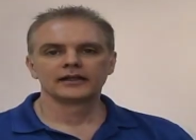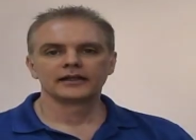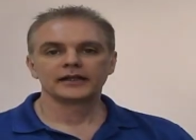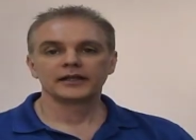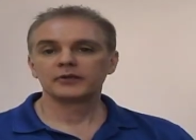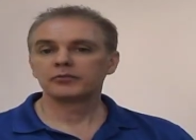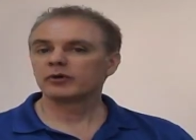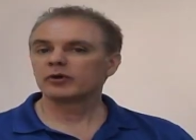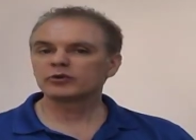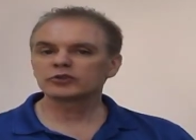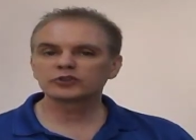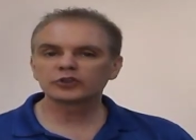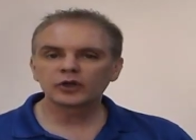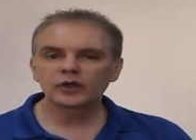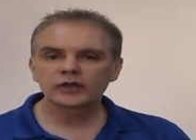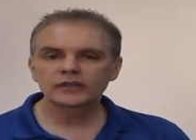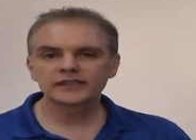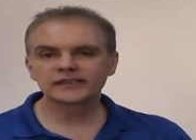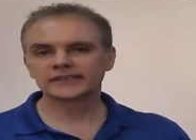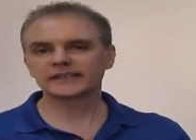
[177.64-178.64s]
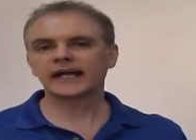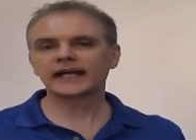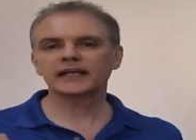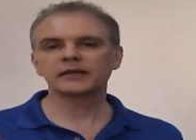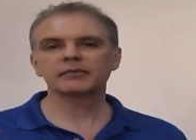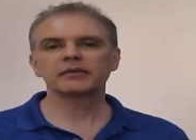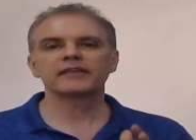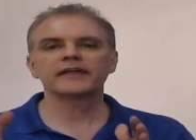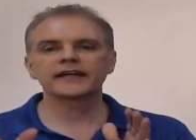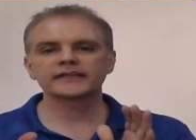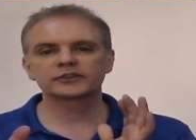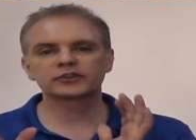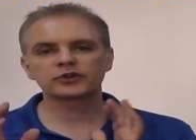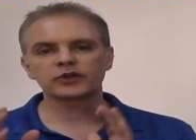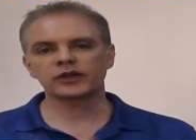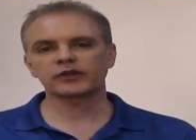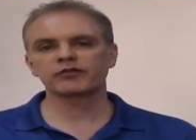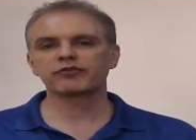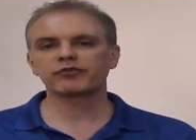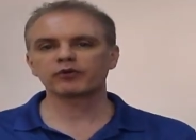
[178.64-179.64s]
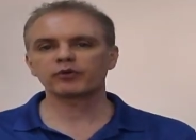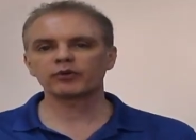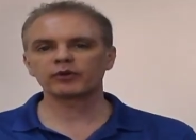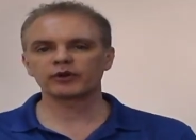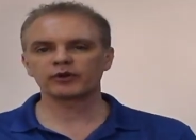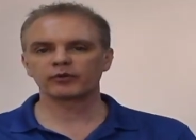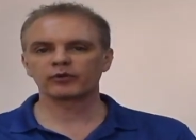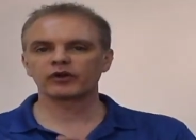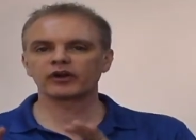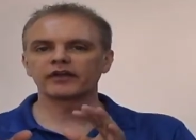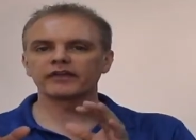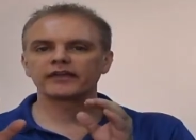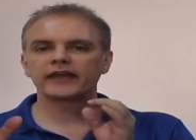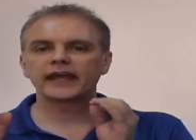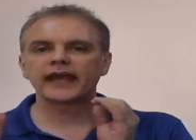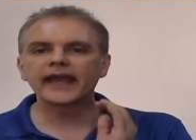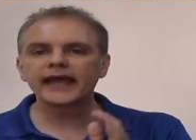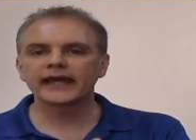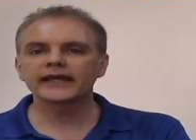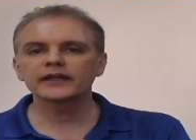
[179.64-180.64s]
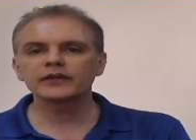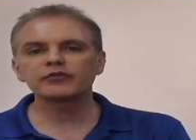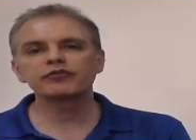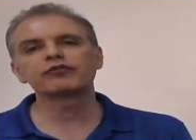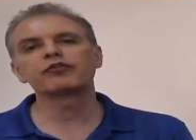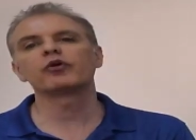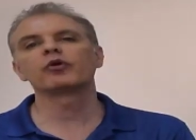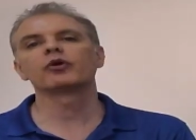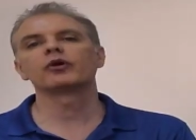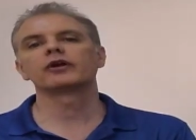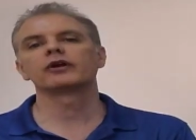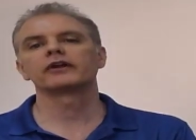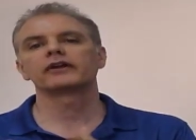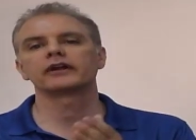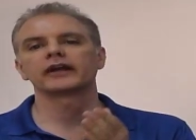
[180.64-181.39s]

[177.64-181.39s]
In most songs, it's not going to be that straightforward, where on the end of 4,